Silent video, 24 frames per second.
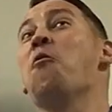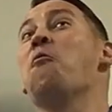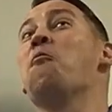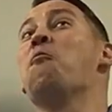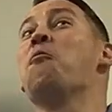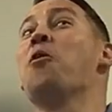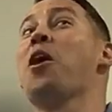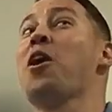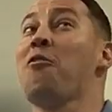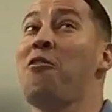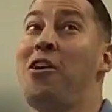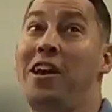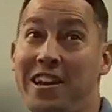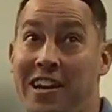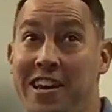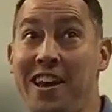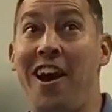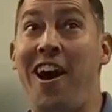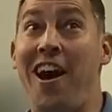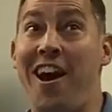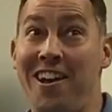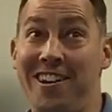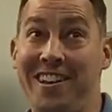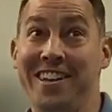We're in
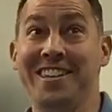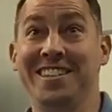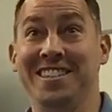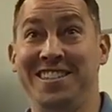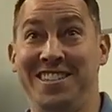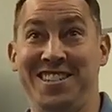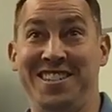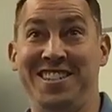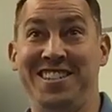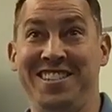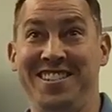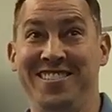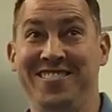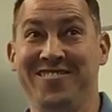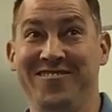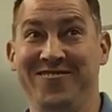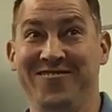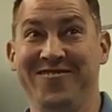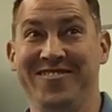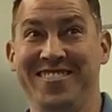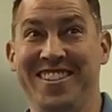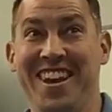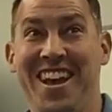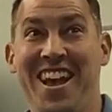college.
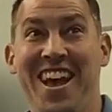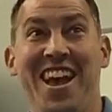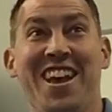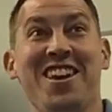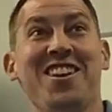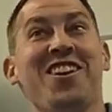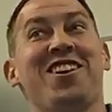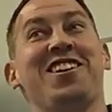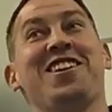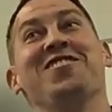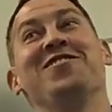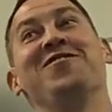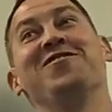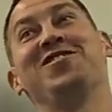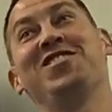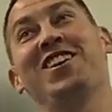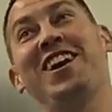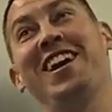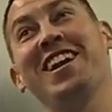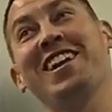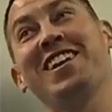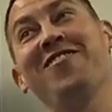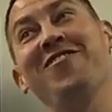You're trying to